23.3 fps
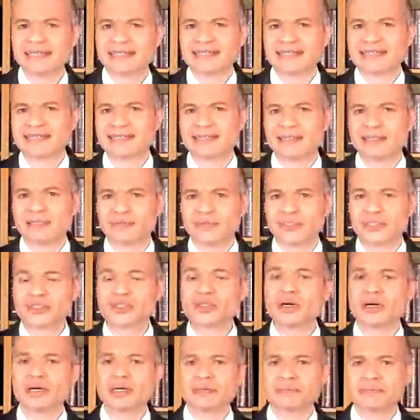of a
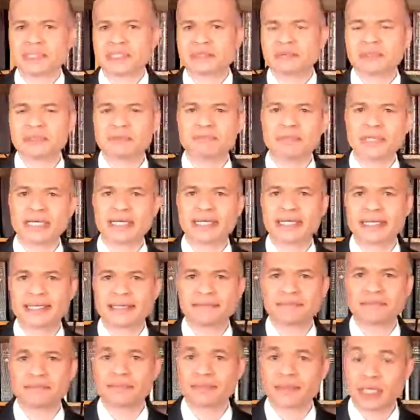psalm, it would
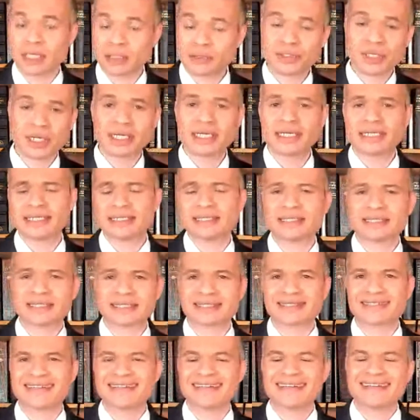be those
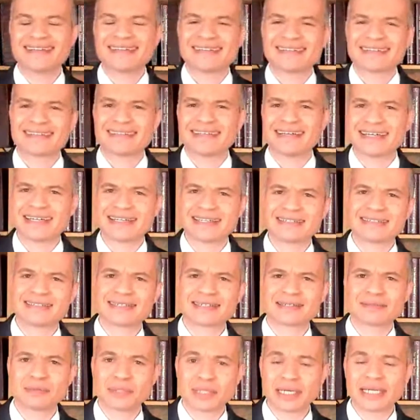lines that
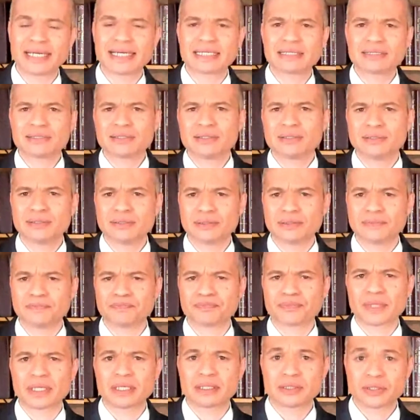relate to
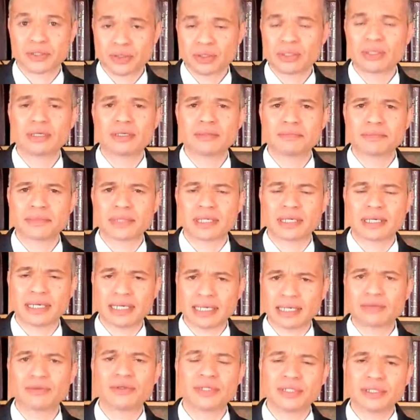Psalm
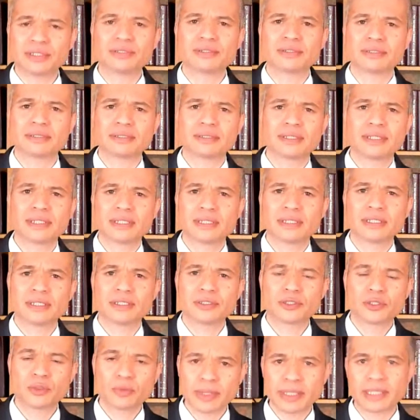
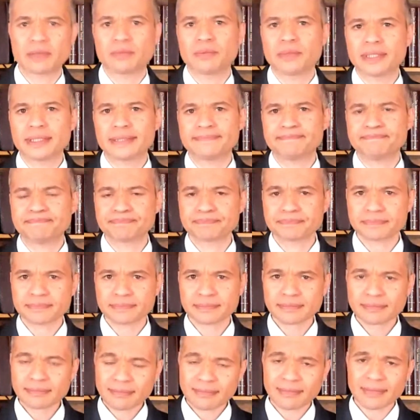121.
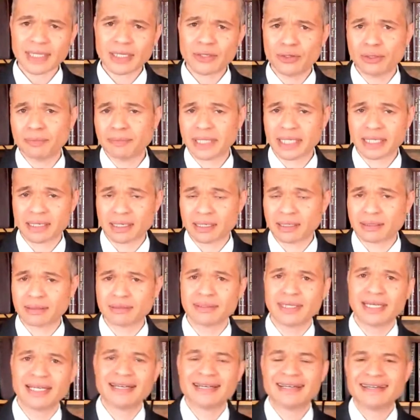You may
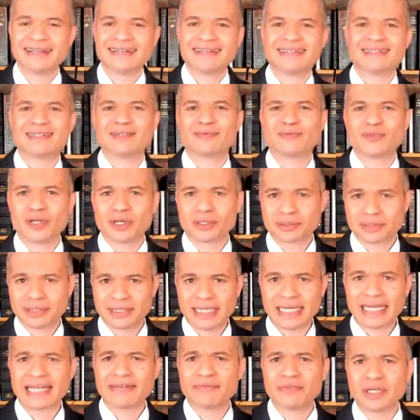know of Dr.
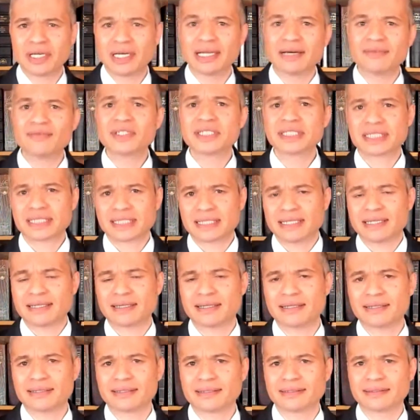David Livingstone,
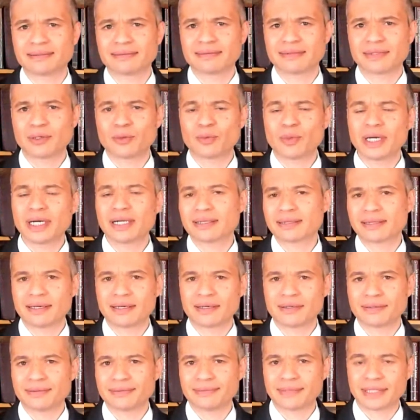the
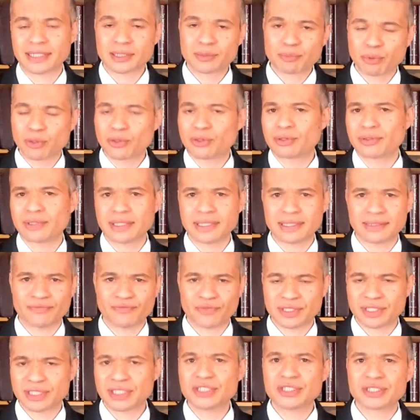well-known explorer and
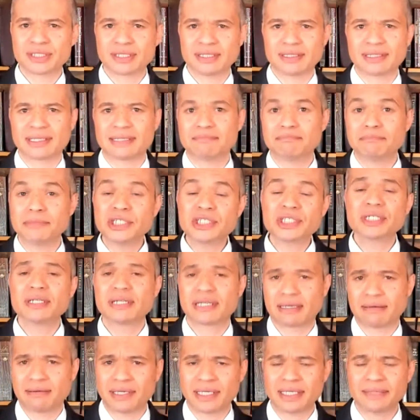physician and
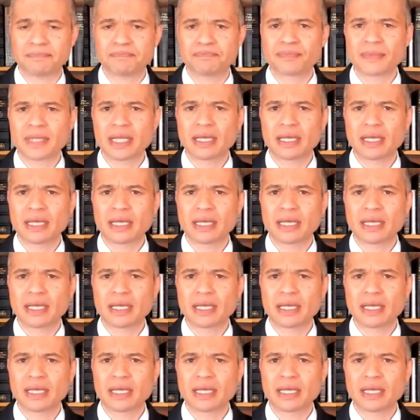missionary